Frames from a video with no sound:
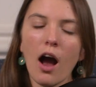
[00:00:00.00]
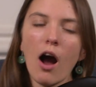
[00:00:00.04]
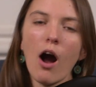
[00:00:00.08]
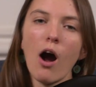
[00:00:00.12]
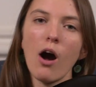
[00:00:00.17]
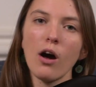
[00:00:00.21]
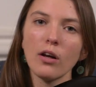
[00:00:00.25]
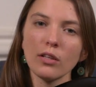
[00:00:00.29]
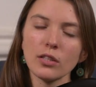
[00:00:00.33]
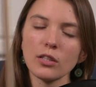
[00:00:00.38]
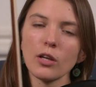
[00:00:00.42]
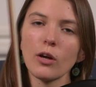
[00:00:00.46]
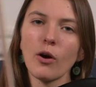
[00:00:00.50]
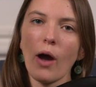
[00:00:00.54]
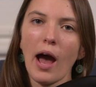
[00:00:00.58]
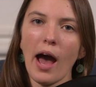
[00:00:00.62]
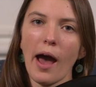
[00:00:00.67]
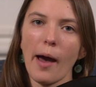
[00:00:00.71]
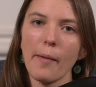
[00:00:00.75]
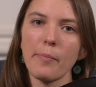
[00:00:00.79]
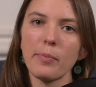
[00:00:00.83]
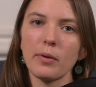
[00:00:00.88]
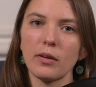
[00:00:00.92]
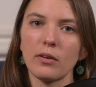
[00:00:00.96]
also
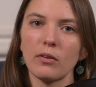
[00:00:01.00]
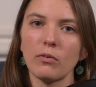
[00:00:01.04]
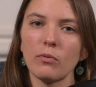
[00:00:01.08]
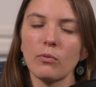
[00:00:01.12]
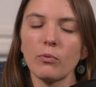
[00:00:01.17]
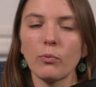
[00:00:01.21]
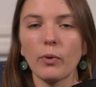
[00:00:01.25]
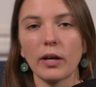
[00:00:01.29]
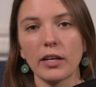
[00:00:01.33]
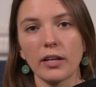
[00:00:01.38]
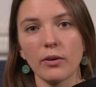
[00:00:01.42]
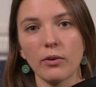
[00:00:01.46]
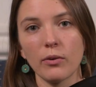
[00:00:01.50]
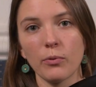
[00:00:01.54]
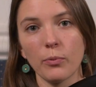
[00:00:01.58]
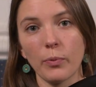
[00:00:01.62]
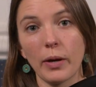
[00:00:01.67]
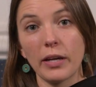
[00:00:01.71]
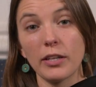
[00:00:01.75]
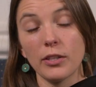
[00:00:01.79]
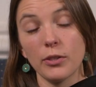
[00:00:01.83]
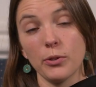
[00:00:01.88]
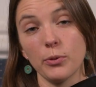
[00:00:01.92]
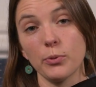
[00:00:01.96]
happen
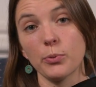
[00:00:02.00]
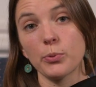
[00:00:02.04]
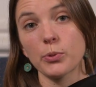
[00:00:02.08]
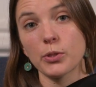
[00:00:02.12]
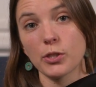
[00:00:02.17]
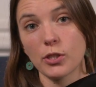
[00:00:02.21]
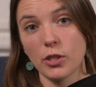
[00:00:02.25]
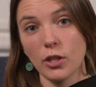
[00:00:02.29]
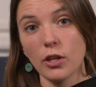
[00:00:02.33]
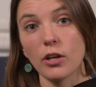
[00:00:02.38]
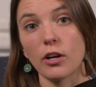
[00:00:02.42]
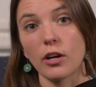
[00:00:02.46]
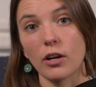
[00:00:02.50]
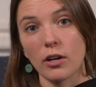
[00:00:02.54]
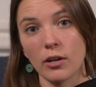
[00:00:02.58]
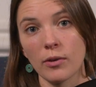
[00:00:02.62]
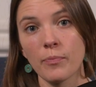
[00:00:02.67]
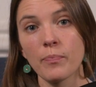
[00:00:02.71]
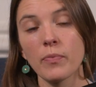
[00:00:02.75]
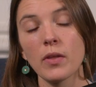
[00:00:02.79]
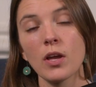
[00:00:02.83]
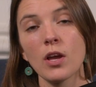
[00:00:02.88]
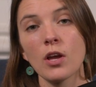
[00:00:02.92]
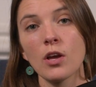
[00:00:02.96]
when you slur.
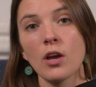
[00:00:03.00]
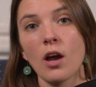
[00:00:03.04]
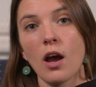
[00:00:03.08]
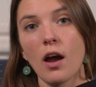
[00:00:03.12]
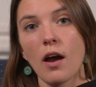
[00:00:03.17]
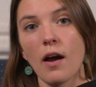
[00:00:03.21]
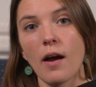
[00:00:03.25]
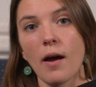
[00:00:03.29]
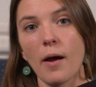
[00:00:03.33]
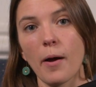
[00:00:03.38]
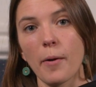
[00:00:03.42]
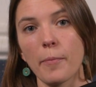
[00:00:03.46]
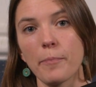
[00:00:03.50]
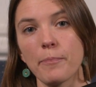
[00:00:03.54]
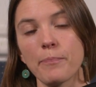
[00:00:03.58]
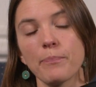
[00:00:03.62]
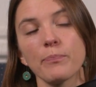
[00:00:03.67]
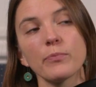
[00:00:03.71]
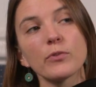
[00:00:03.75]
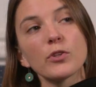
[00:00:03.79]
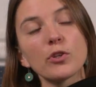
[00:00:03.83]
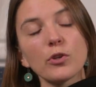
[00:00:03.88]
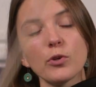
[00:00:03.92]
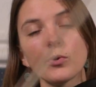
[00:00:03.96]

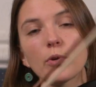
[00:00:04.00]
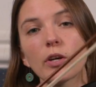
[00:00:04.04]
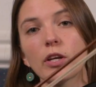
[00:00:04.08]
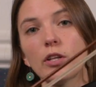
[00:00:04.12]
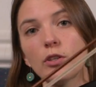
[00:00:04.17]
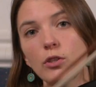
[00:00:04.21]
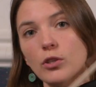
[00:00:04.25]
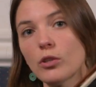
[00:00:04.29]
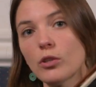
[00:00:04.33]
So you can